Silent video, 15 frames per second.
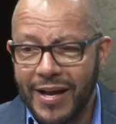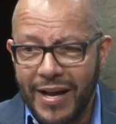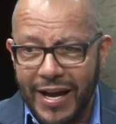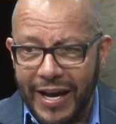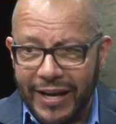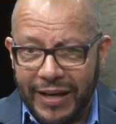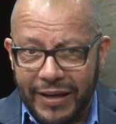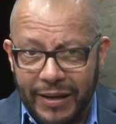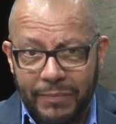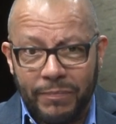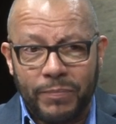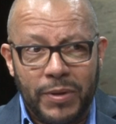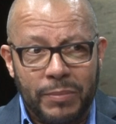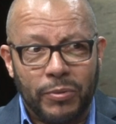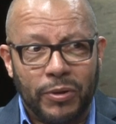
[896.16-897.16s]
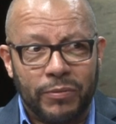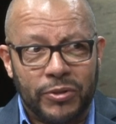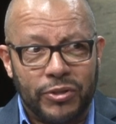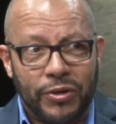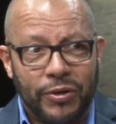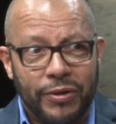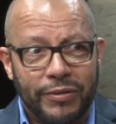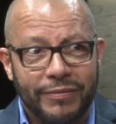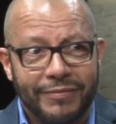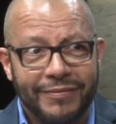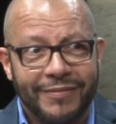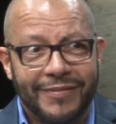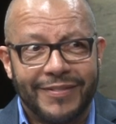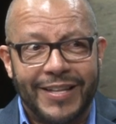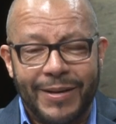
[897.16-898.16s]
I get people a shirt,
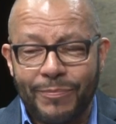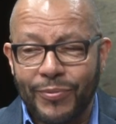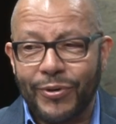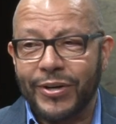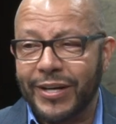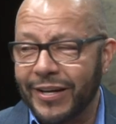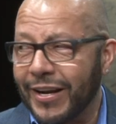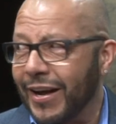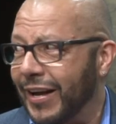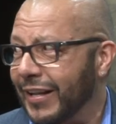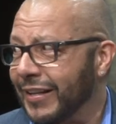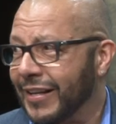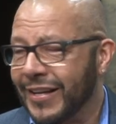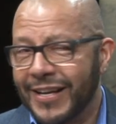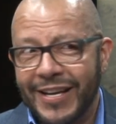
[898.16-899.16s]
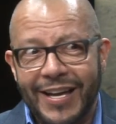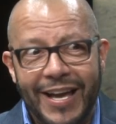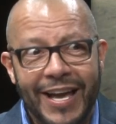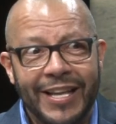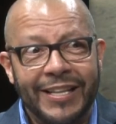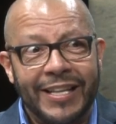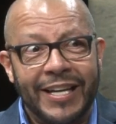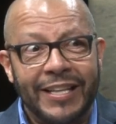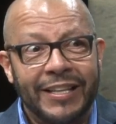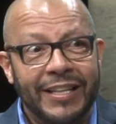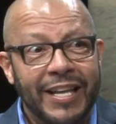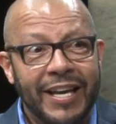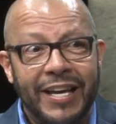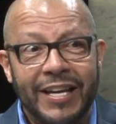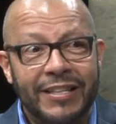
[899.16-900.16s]
they mm -hmm. put it on Mm. and then
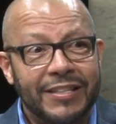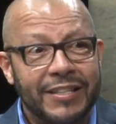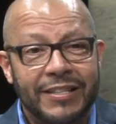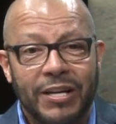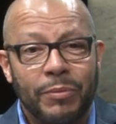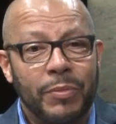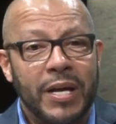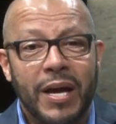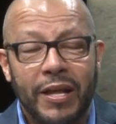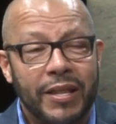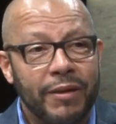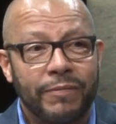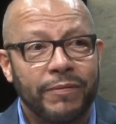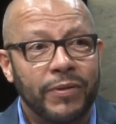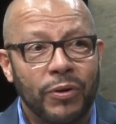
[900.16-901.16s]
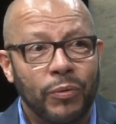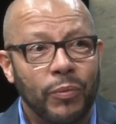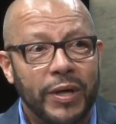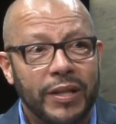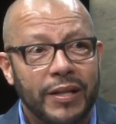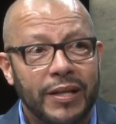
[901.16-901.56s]
they get to tell me how they feel with and it. And